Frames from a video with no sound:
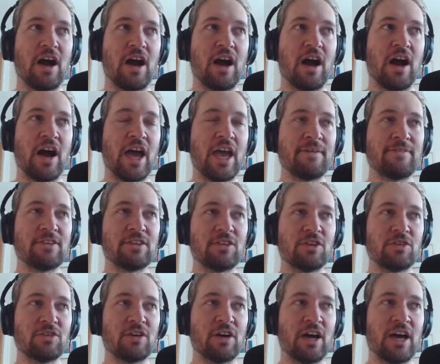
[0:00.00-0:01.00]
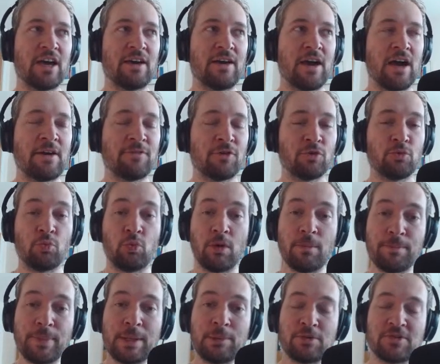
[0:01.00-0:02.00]
I've heard one
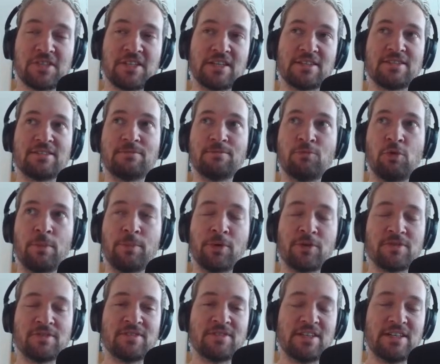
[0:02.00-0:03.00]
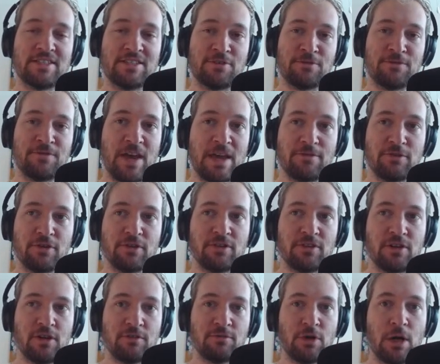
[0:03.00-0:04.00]
person say it's their favorite
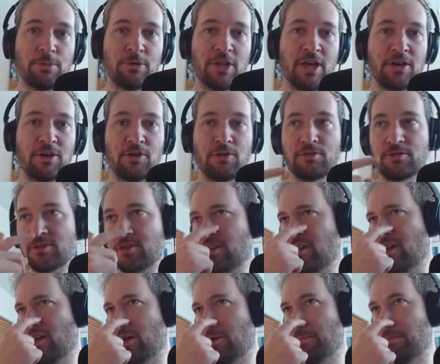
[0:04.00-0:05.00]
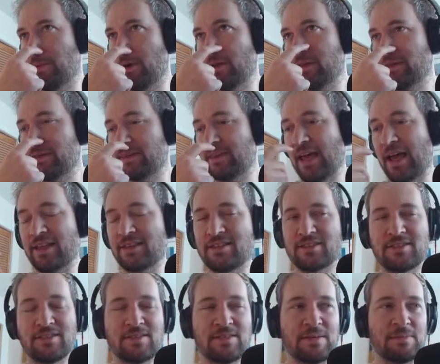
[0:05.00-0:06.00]
of Robert Eggers, but that
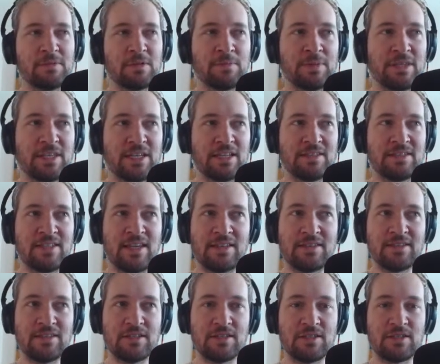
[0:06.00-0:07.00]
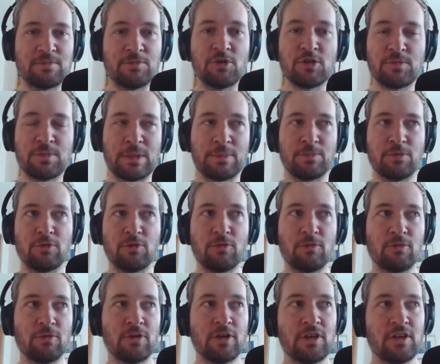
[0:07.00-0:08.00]
doesn't seem to be the consensus. Most people
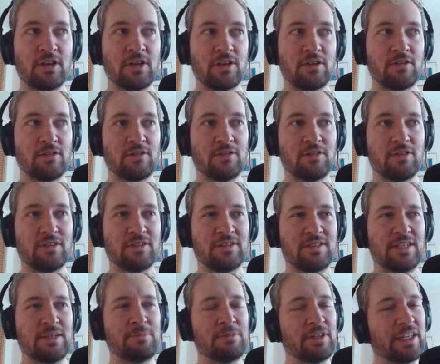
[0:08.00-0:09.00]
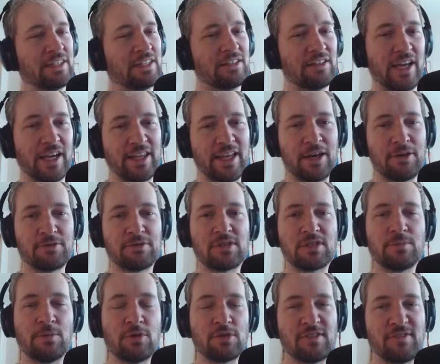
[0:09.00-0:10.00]
seem to like The Lighthouse
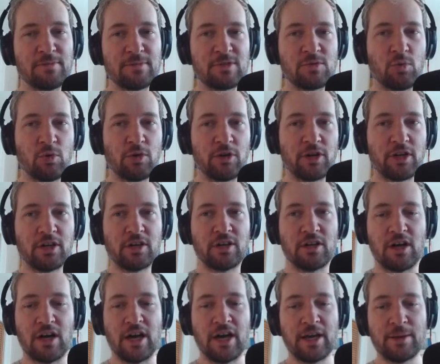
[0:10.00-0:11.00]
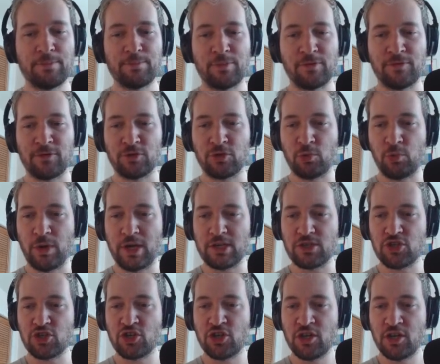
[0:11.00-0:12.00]
the most from his work. I prefer The
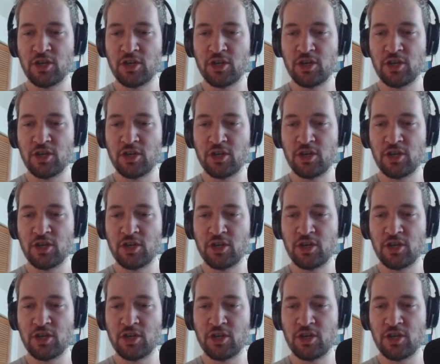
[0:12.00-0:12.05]
Witch.